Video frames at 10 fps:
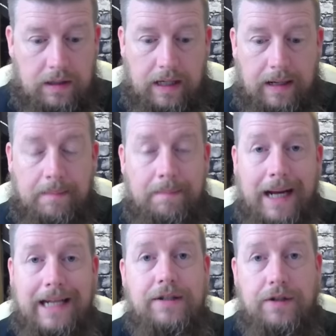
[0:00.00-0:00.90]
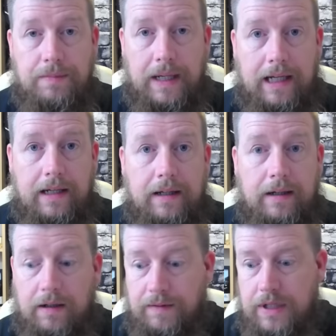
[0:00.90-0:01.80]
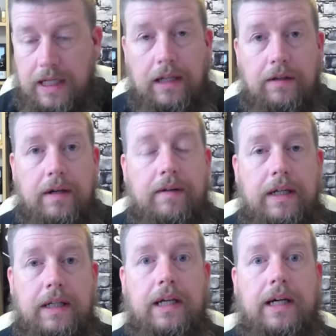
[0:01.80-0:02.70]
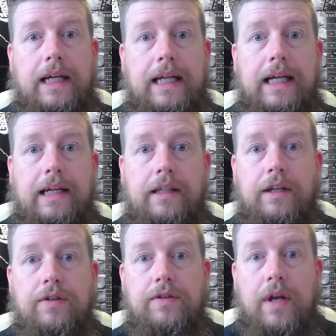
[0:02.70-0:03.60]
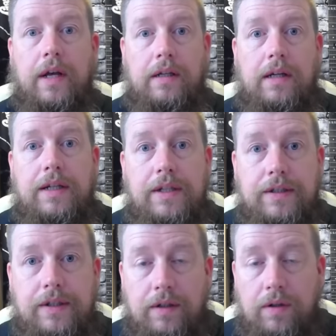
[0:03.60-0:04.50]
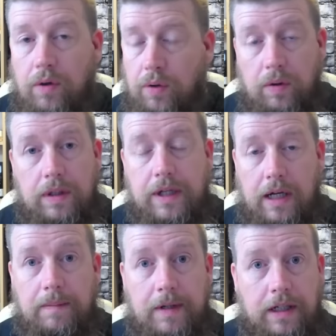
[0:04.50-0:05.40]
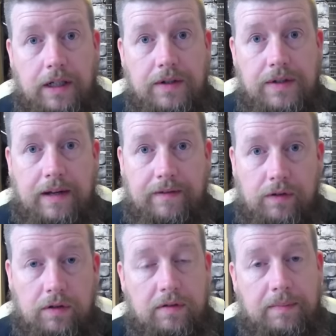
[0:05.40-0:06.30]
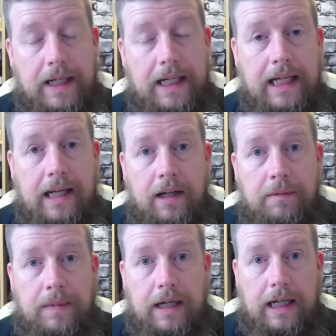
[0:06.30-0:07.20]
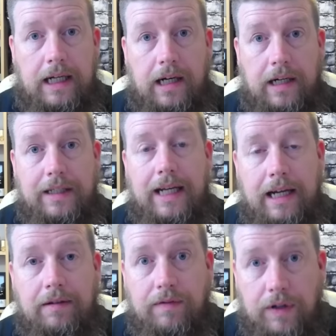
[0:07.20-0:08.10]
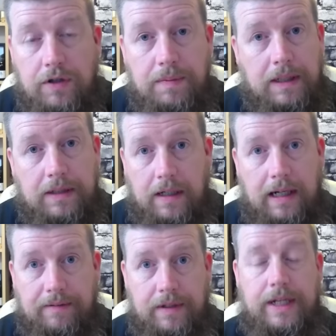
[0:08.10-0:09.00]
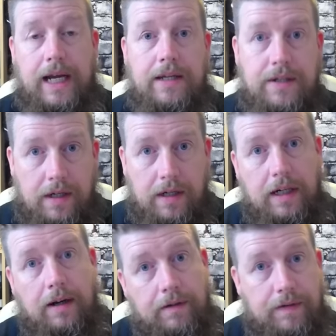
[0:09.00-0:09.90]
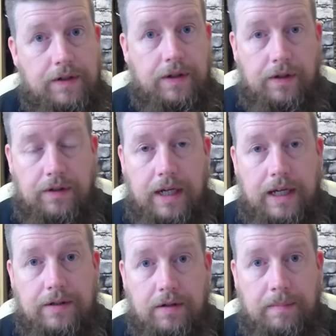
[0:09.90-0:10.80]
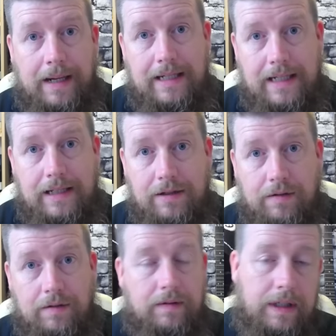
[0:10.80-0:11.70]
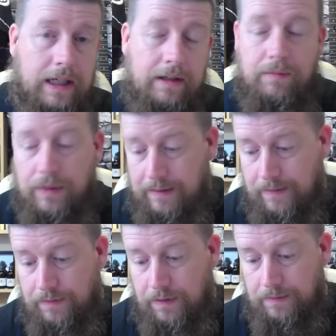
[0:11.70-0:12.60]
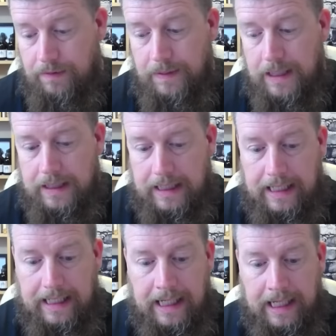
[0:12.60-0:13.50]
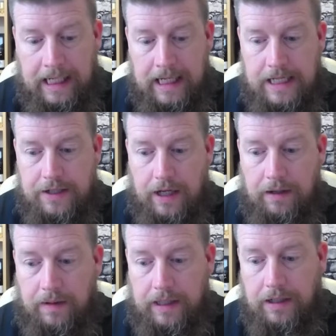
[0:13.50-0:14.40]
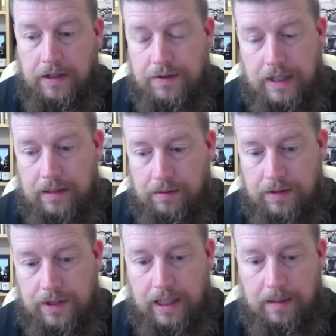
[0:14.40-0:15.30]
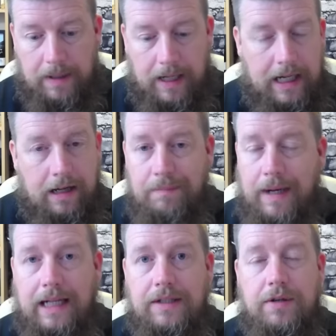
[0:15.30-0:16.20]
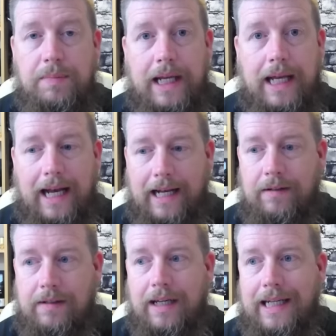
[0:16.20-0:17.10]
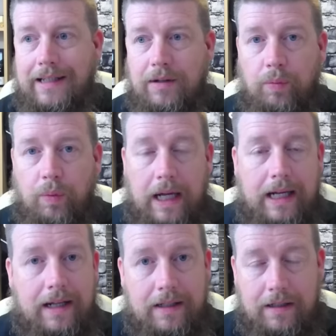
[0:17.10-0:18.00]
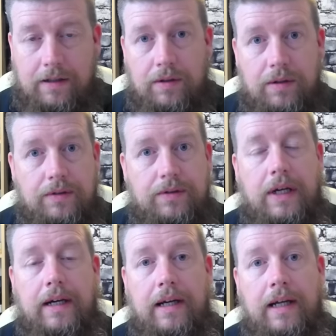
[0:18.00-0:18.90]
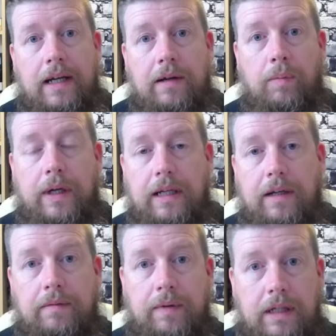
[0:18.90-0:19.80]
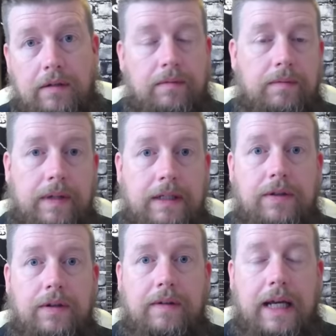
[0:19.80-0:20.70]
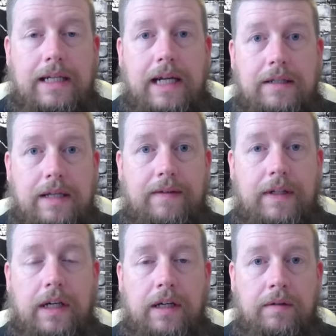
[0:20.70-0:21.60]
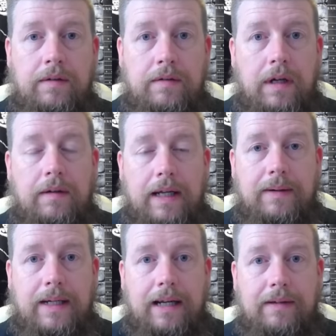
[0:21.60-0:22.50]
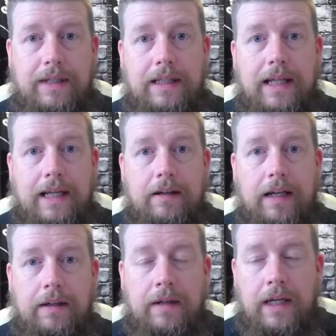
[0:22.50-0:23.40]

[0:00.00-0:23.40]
amazes me. You know, obviously, you know, I use Lushington all the time, and I use that for all of my RDA reviews because I love the taste and I know if it's a good taste or a bad taste or, you know, whatever from the RDA. So I use that all the time, and it amazes me how clean the wick and the coils are when you sort of get down to having no liquid left in there, you know.